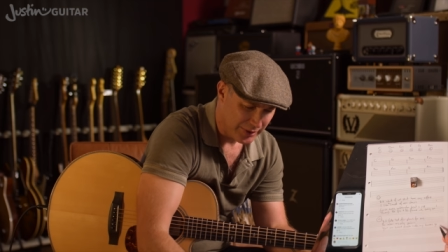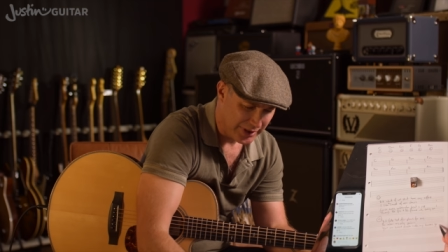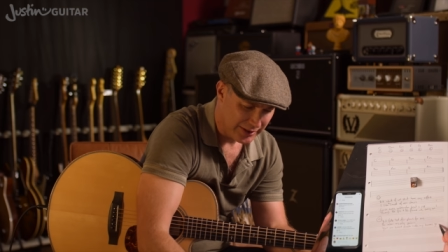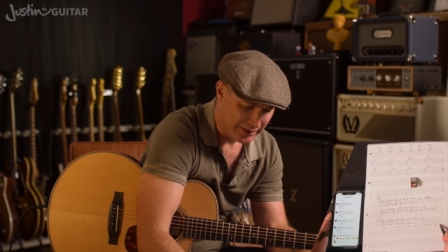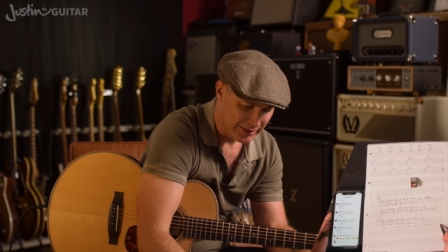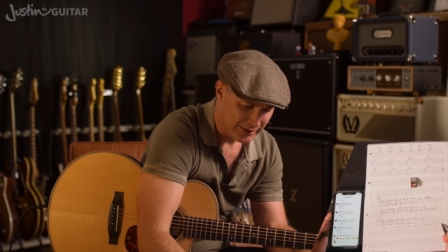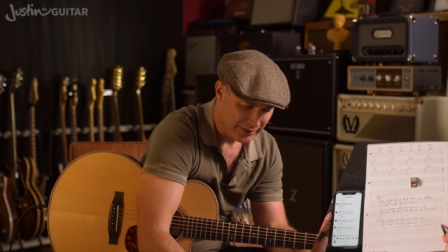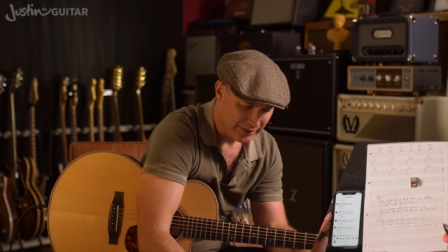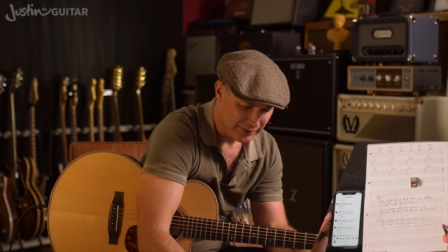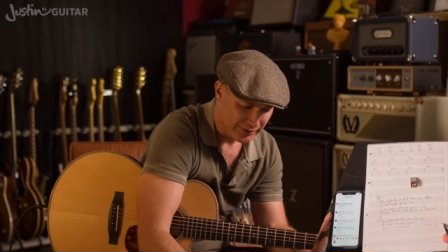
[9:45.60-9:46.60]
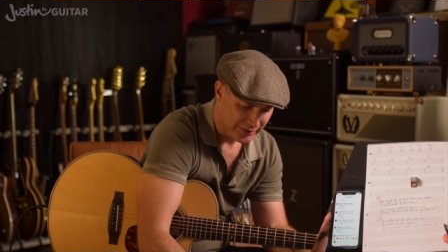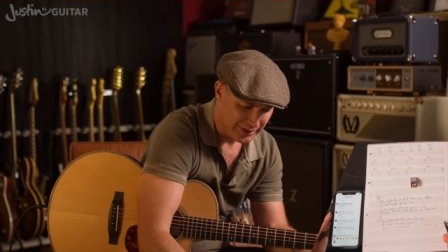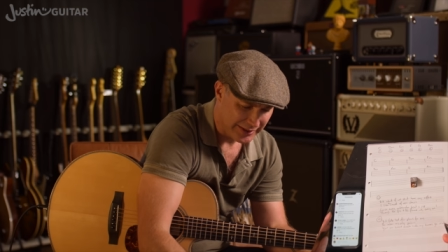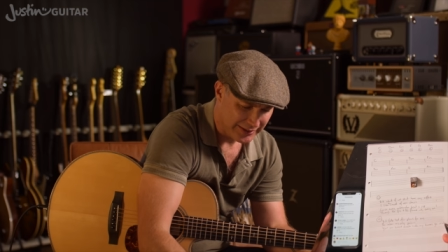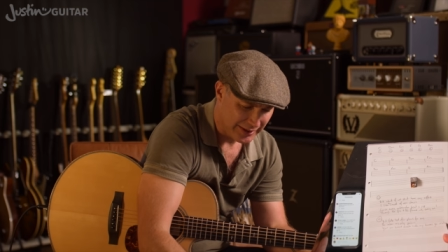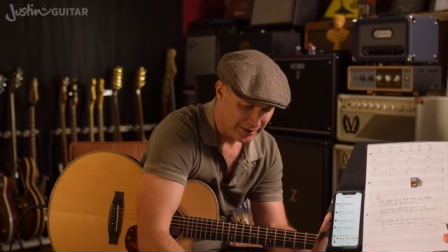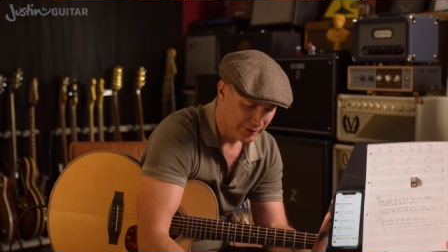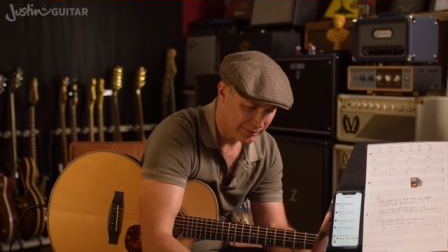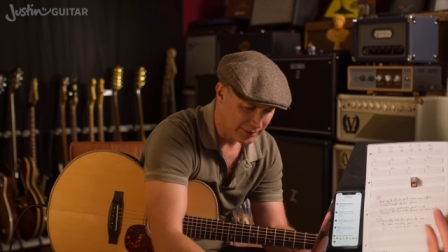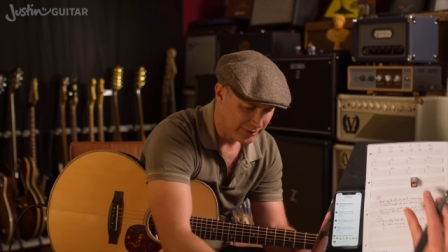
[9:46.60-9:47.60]
weak. I'll try and add that in
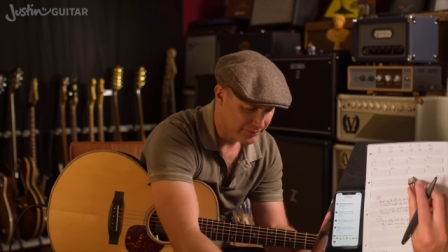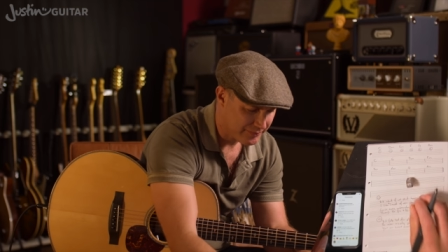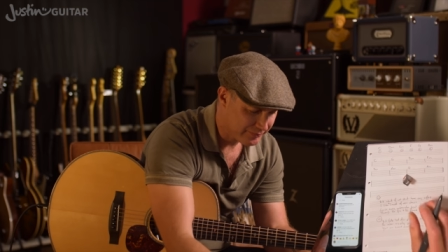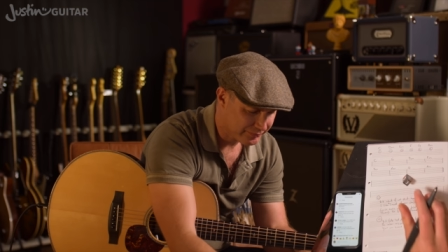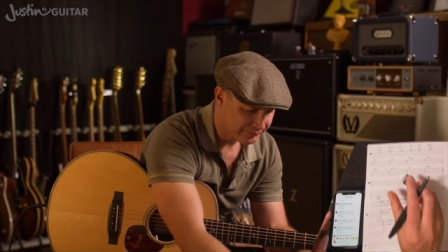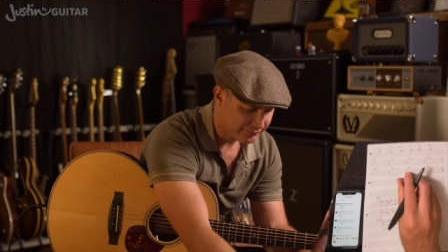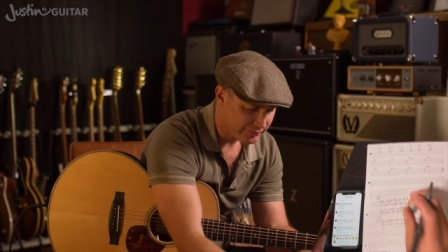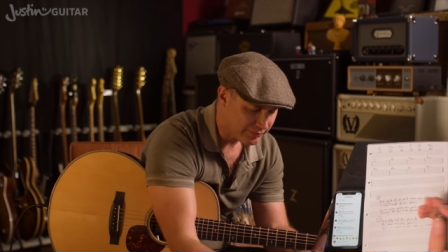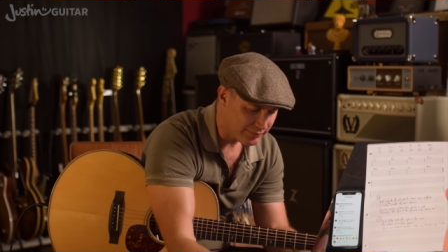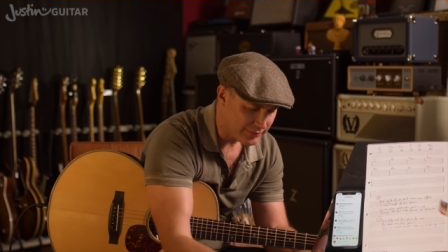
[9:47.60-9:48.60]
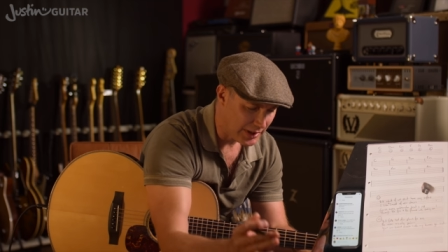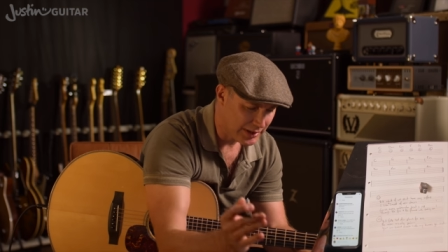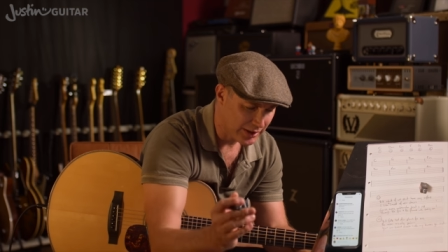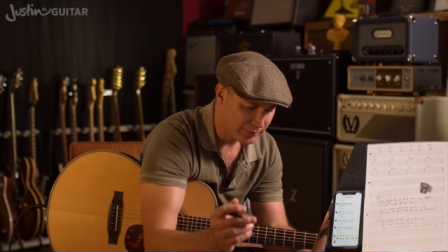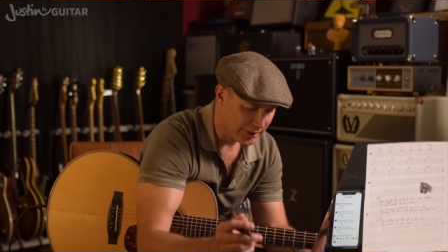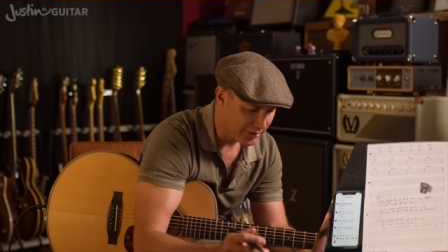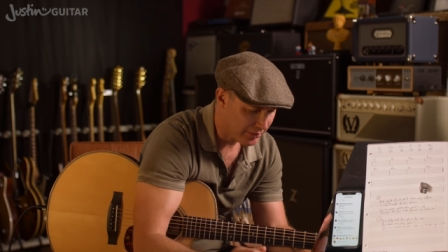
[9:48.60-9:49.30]
as well. Last one,